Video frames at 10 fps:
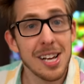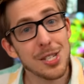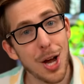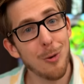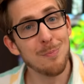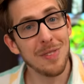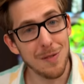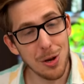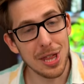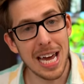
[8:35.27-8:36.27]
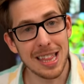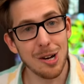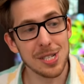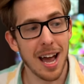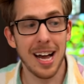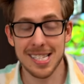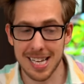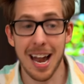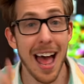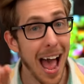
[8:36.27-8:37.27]
So if you can thank those guys
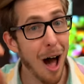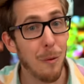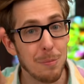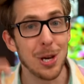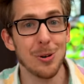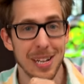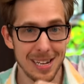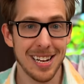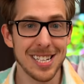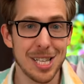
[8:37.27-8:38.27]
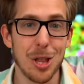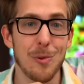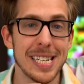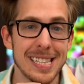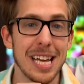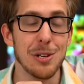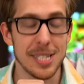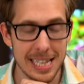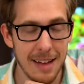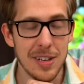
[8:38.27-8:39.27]
that help you, because they're the reason that you
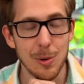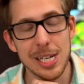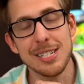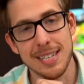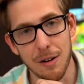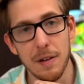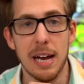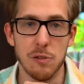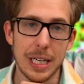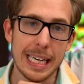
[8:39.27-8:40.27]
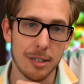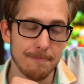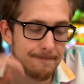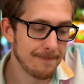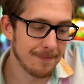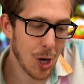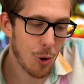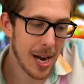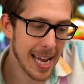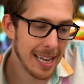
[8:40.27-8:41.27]
still have to do it yourself every year. Hooray.